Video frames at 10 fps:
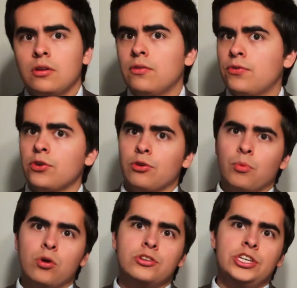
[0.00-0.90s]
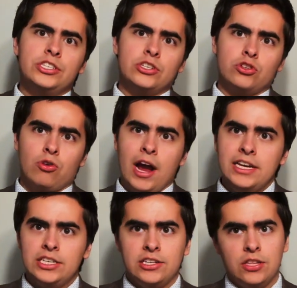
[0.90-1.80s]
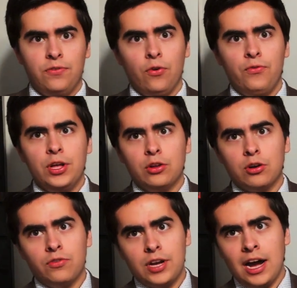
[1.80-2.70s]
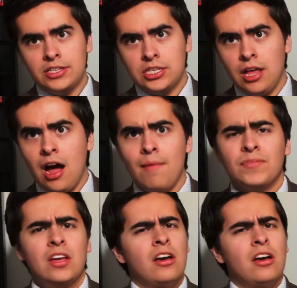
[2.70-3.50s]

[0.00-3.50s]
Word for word: Furthermore, Jesus Christ, as the fulfiller of God's law,